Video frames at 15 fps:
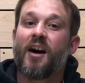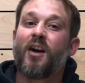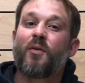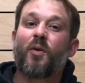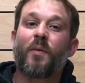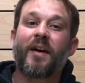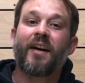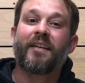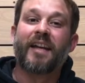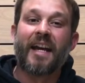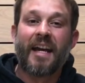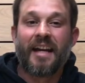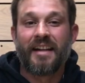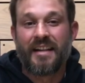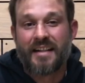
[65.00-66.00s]
of around
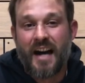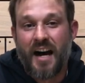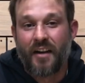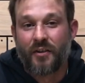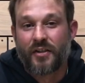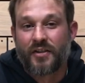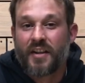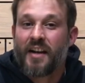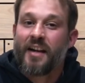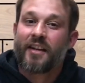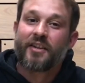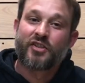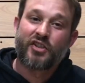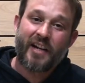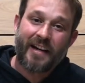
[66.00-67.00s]
$80.
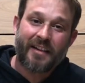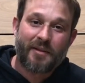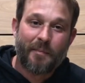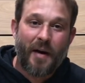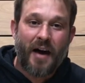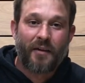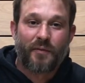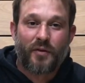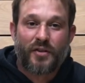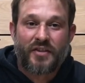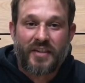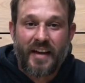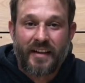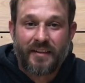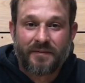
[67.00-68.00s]
Let's check out the bottle for a
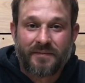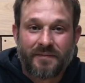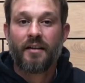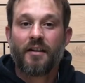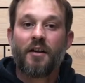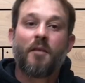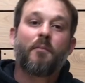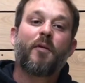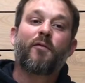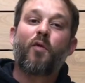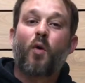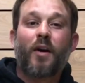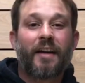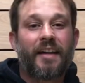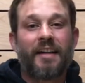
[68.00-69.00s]
second.
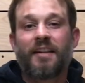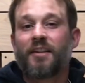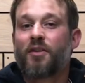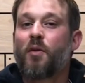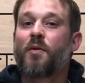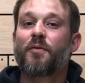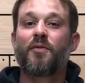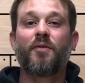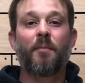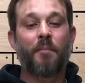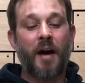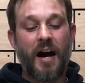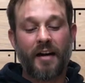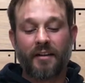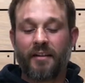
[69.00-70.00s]
Before I get into going through the
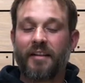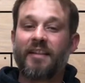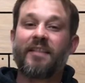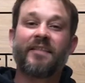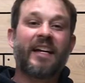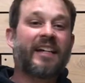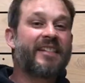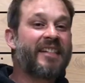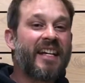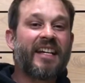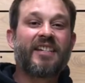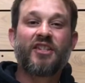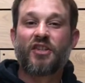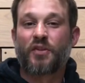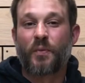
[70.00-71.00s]
bottling, they
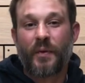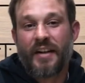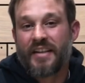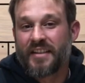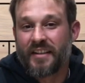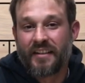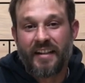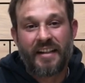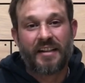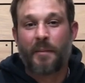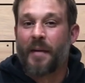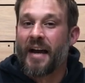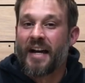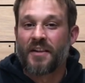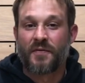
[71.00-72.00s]
did just recently in the
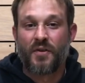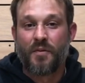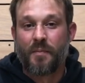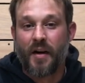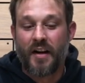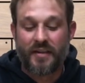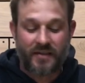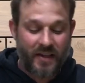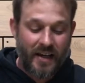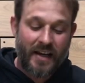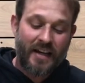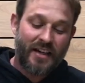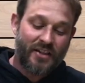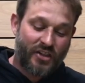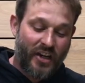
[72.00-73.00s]
past few months
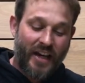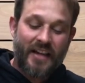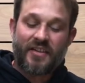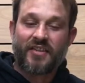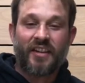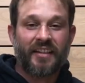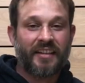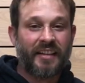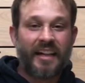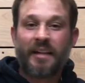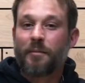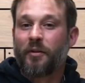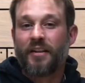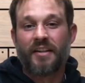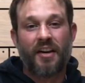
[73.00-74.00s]
change the
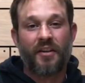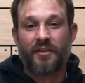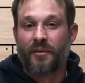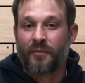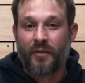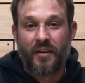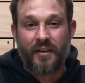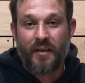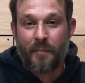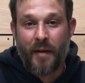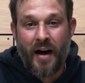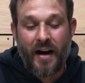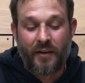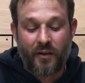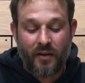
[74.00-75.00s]
labeling on the front of the
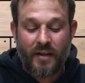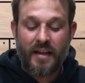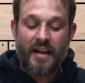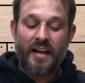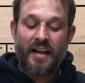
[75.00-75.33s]
bottle.